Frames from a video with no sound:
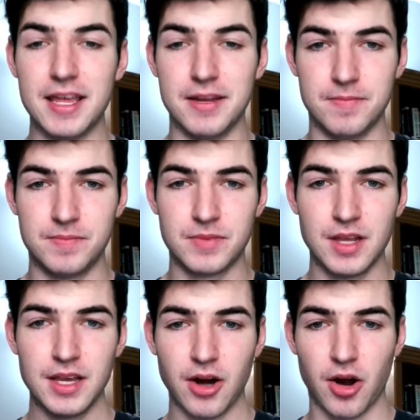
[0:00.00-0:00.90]

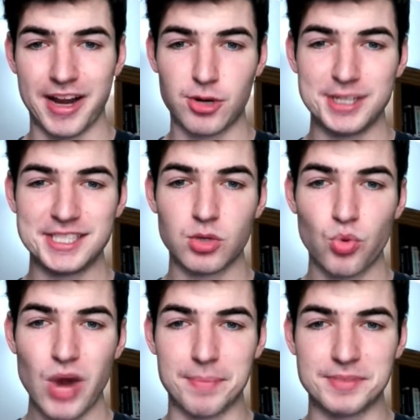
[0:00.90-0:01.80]
All right, increasing the
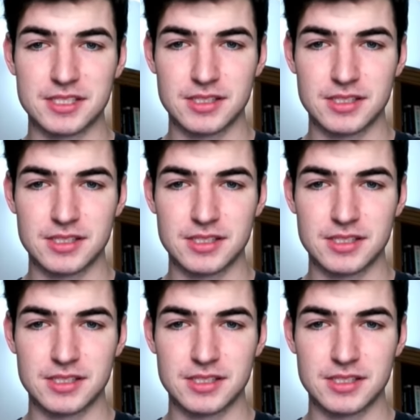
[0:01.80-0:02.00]
reps.